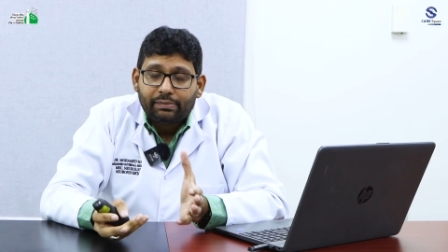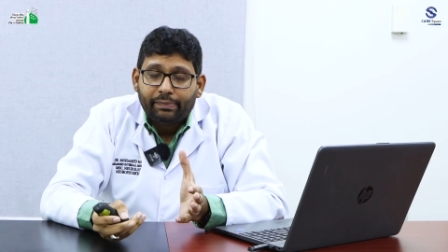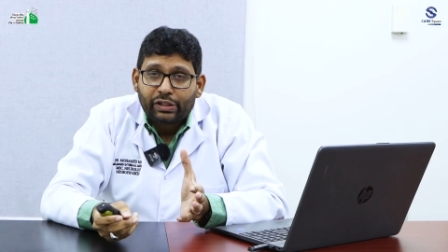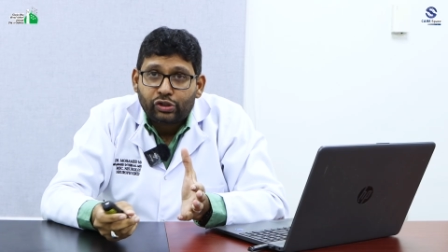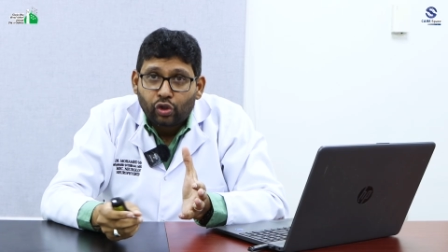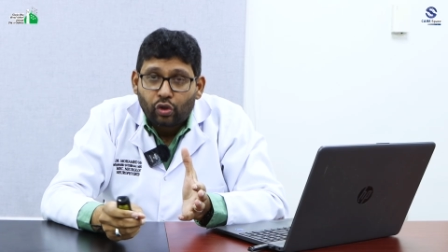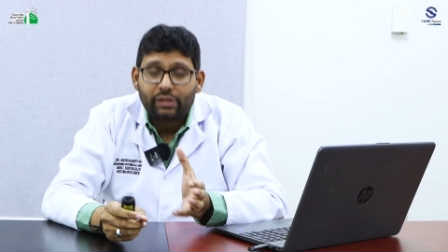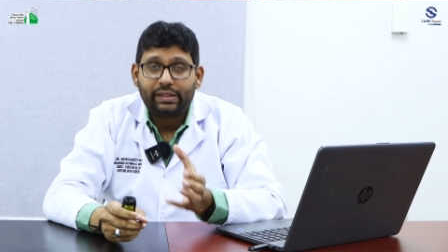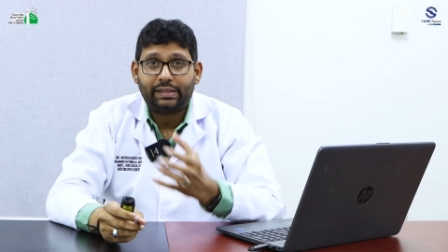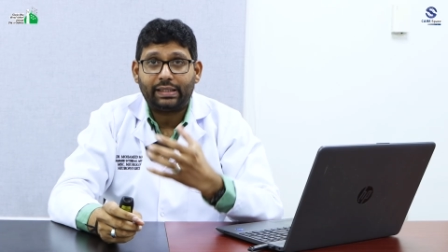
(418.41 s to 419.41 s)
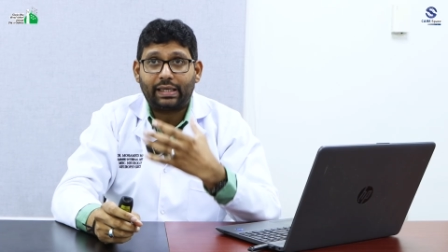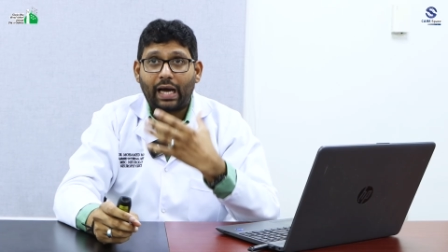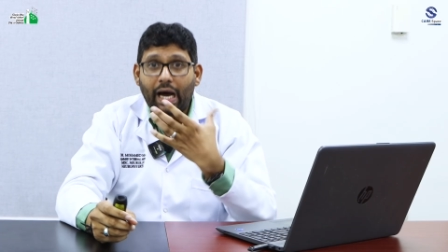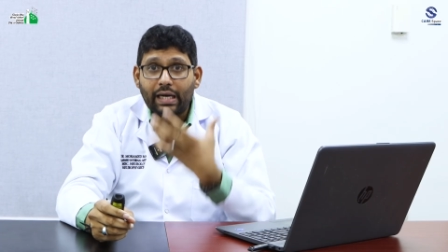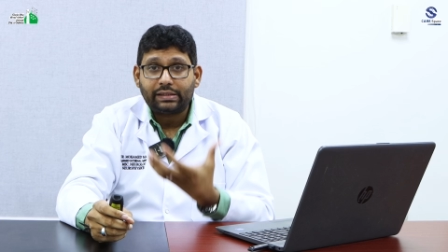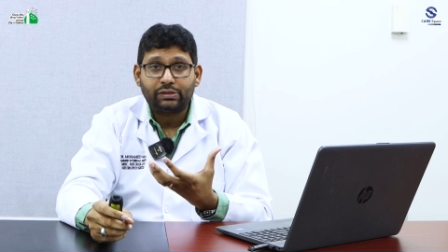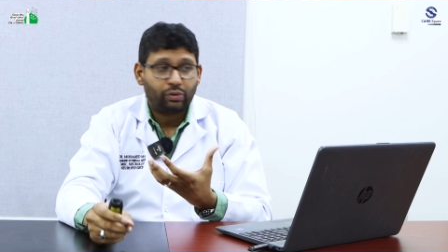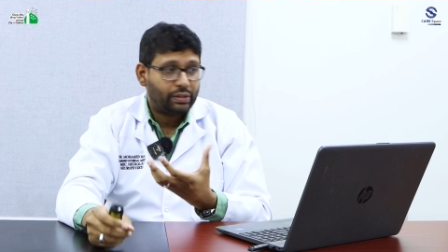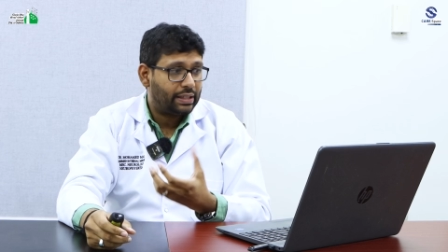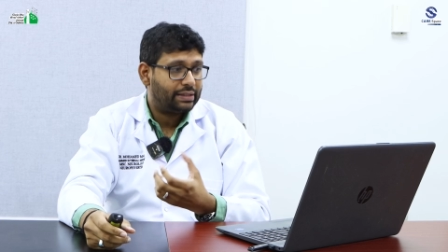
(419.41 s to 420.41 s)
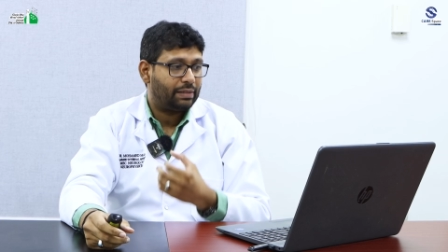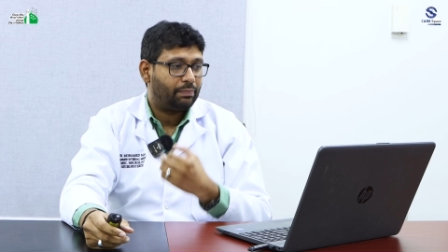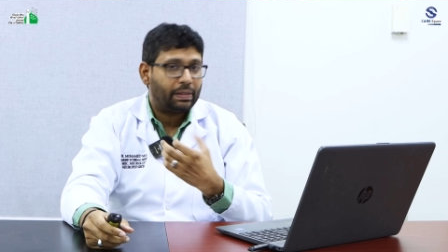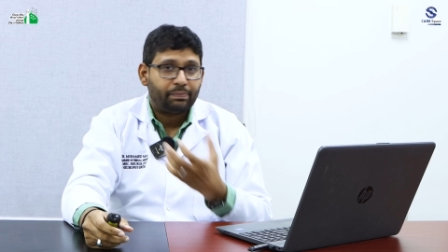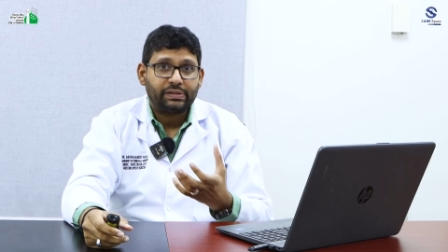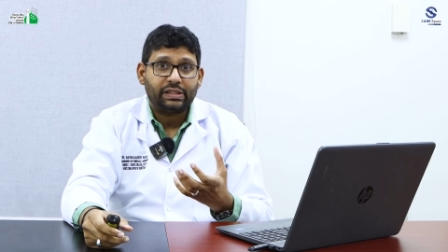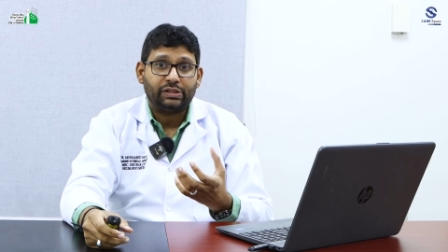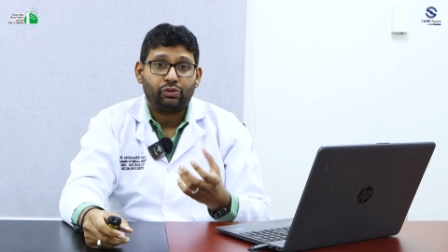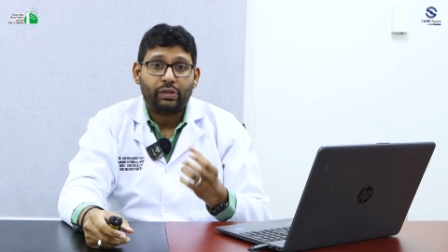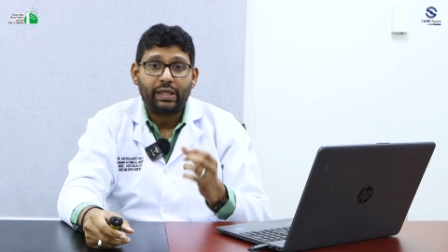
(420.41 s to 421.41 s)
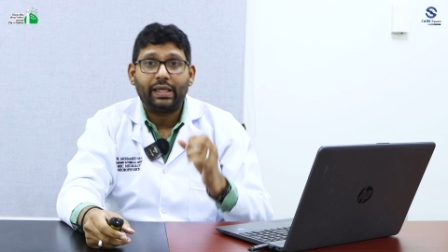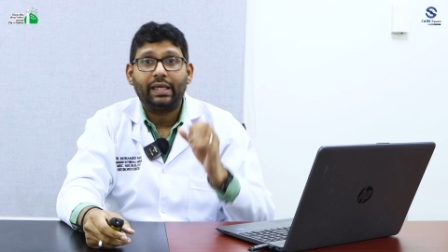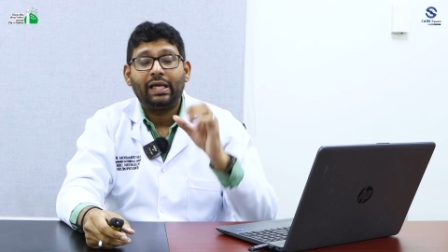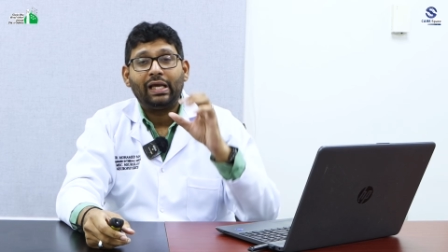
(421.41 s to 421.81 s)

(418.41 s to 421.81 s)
make sure that their heart is okay, their blood pressure is okay.